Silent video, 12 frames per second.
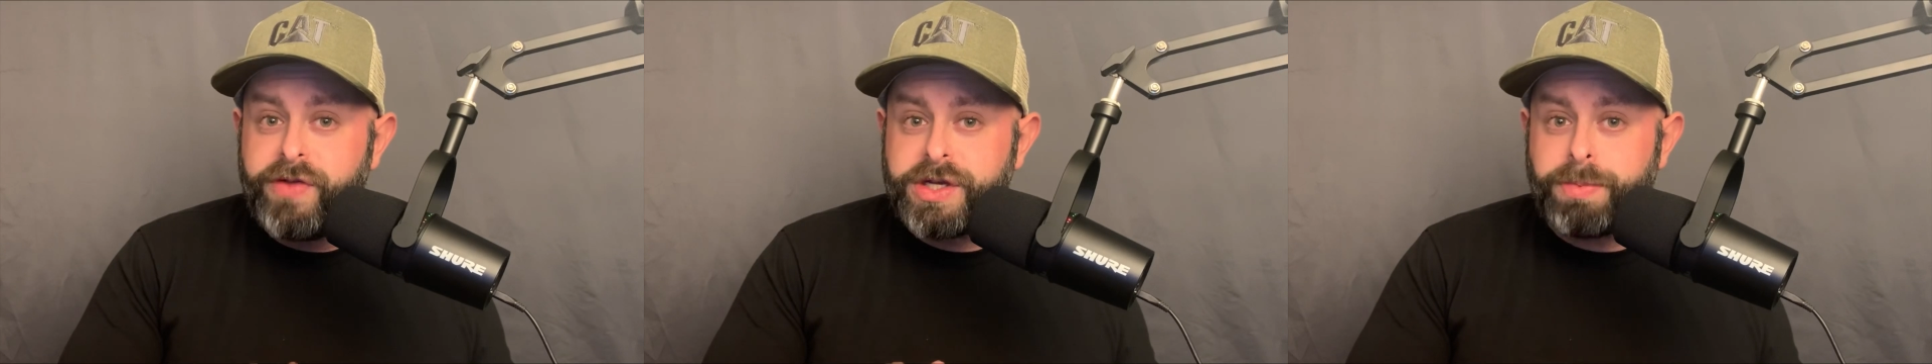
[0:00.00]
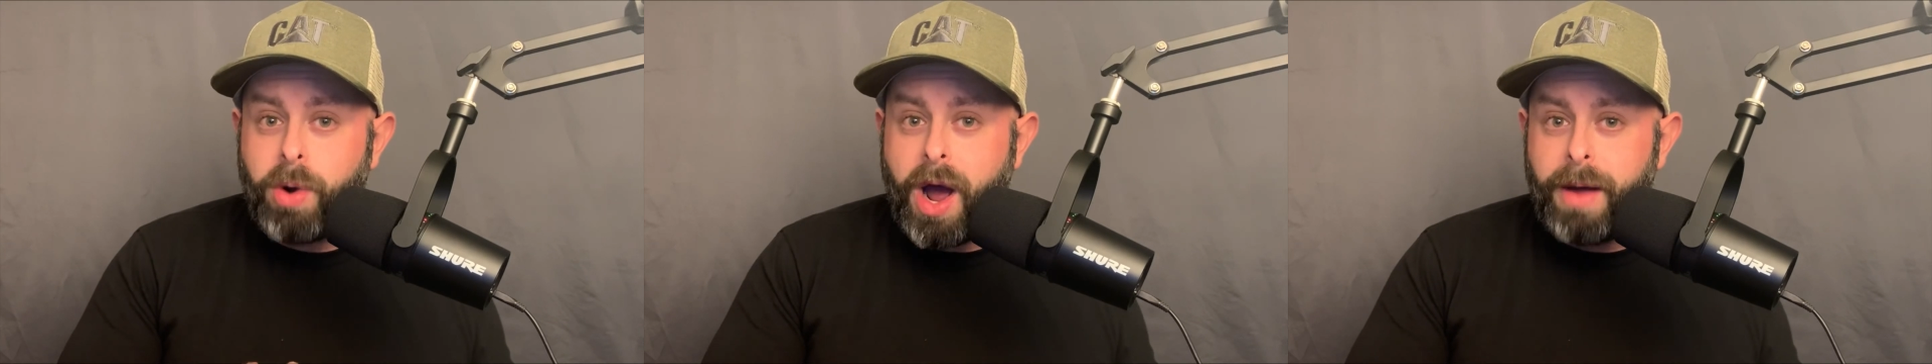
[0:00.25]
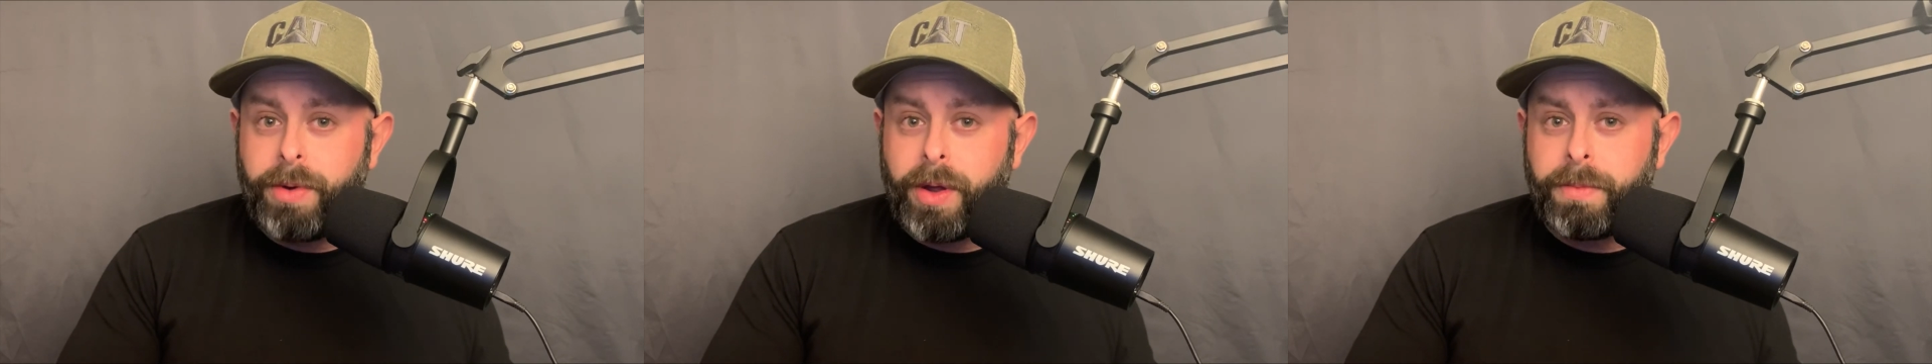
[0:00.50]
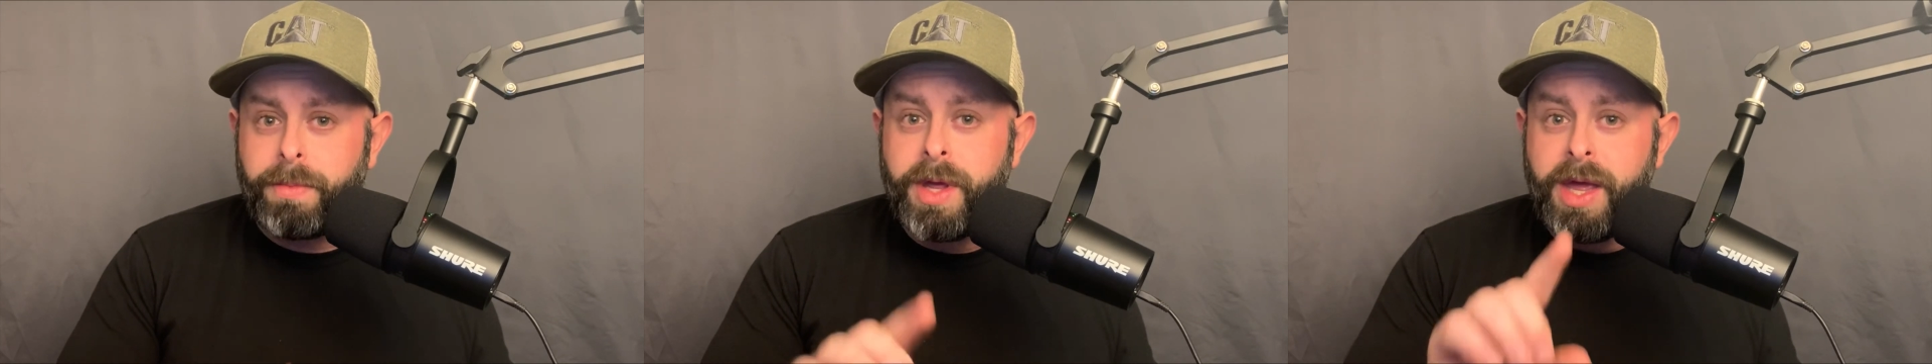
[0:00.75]
this
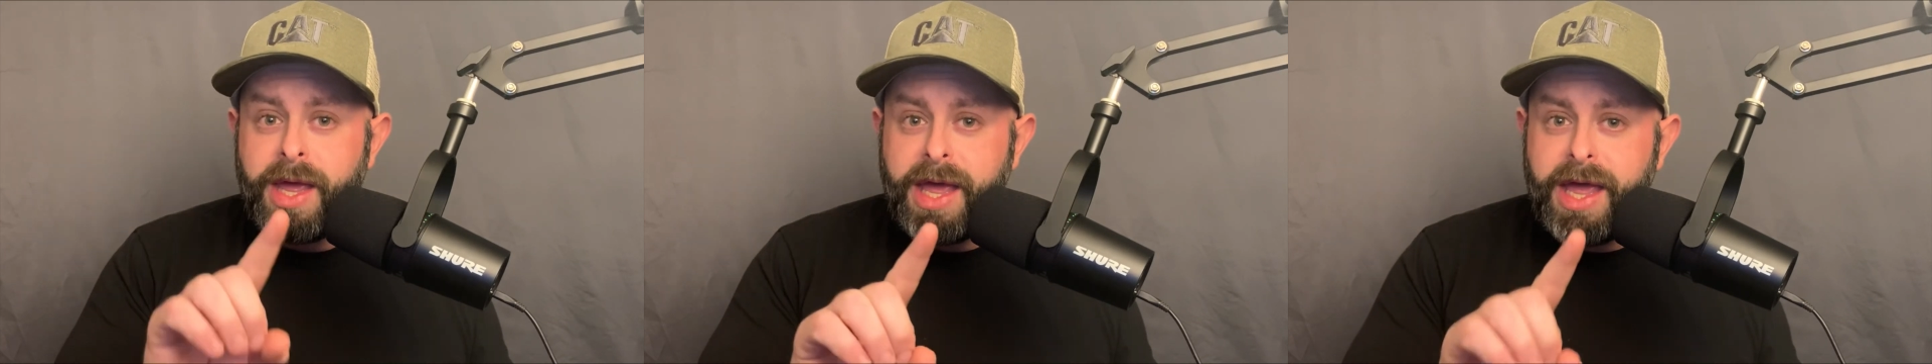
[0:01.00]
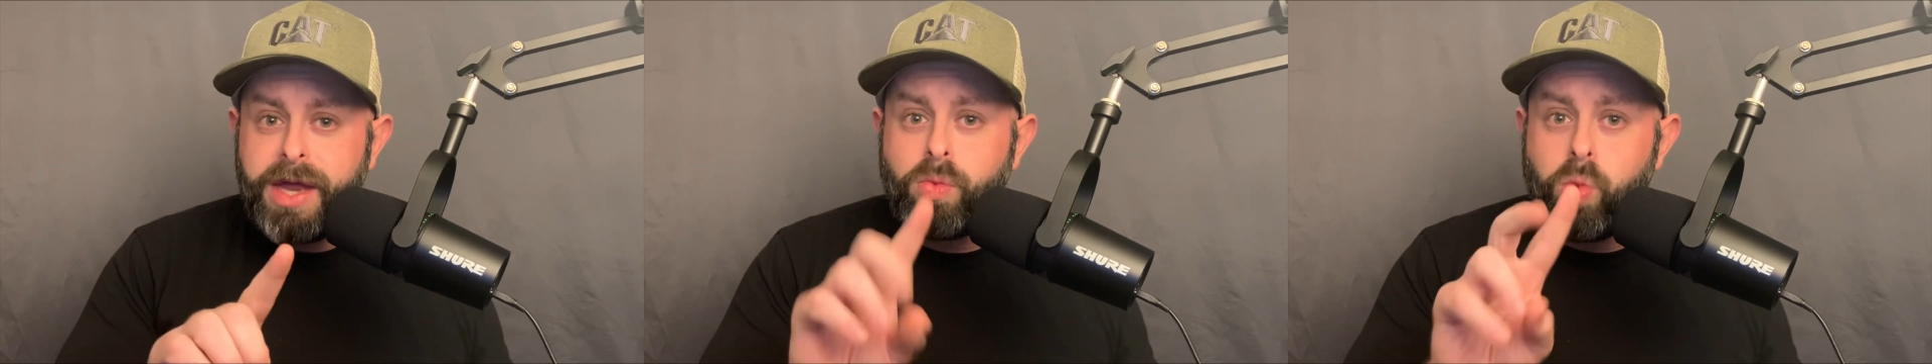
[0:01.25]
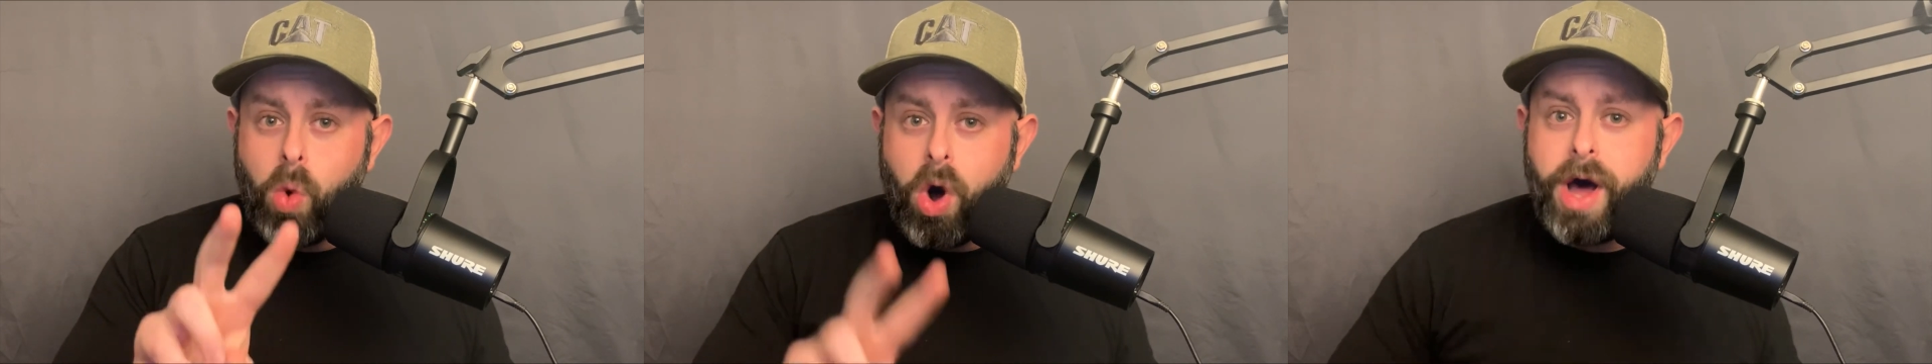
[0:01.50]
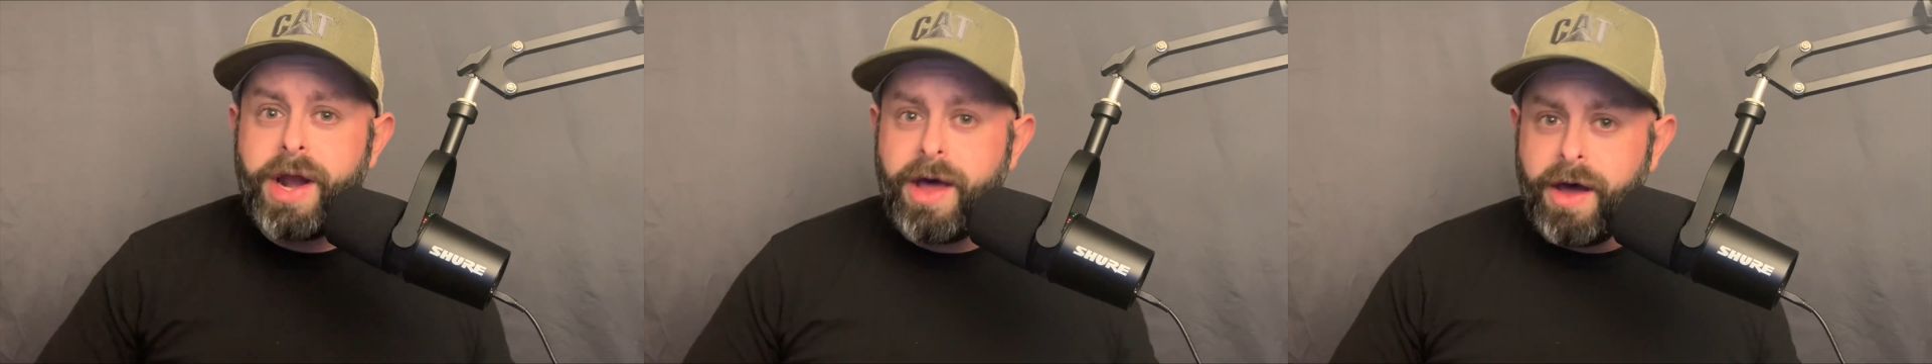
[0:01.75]
problem in
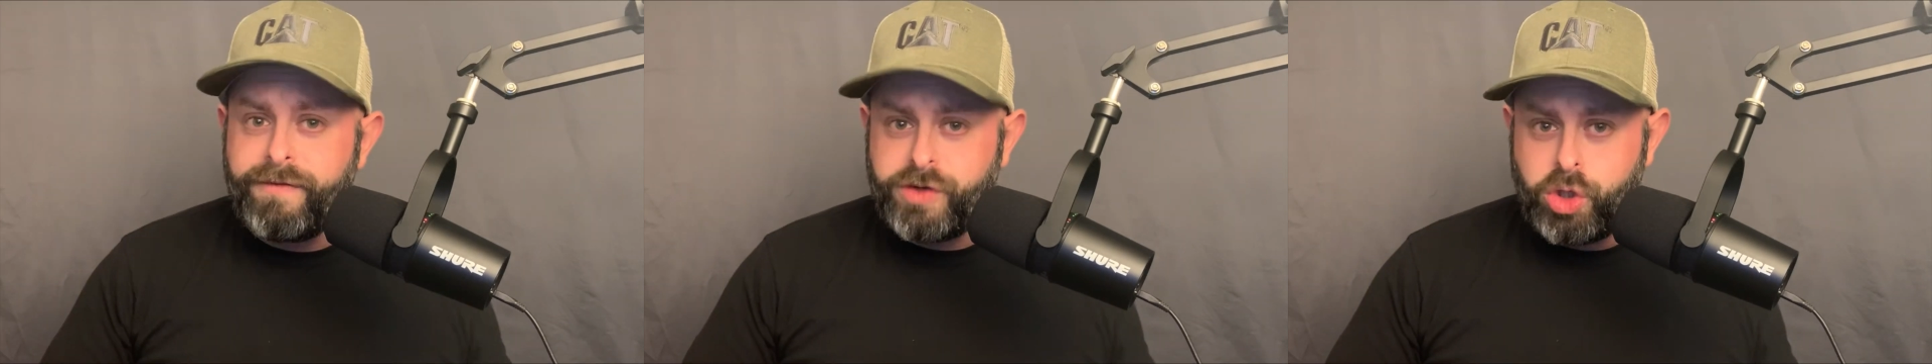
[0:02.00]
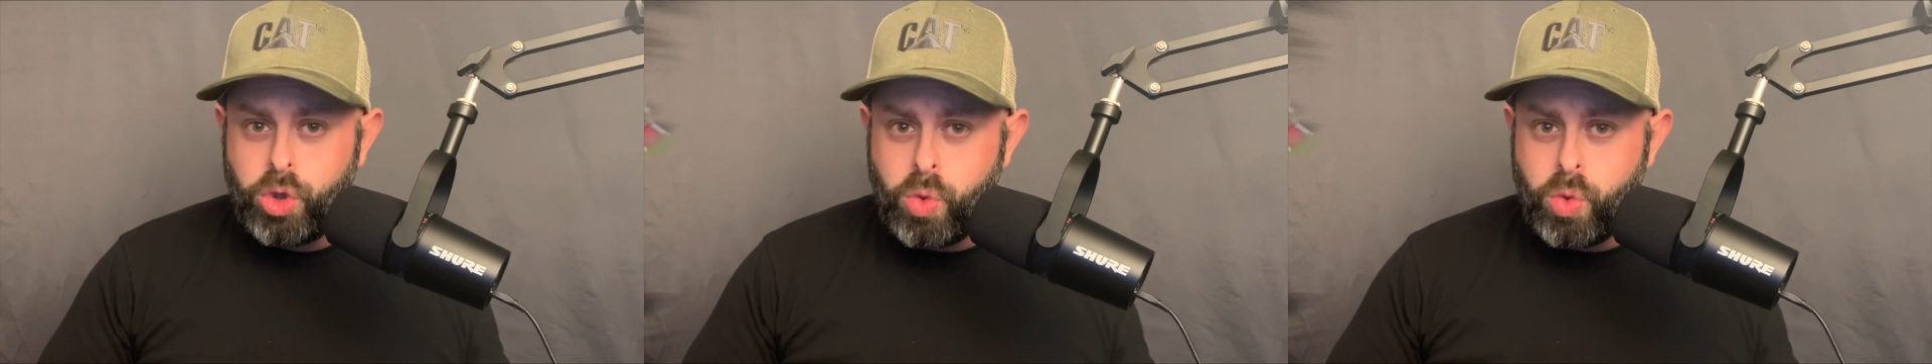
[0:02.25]
one of two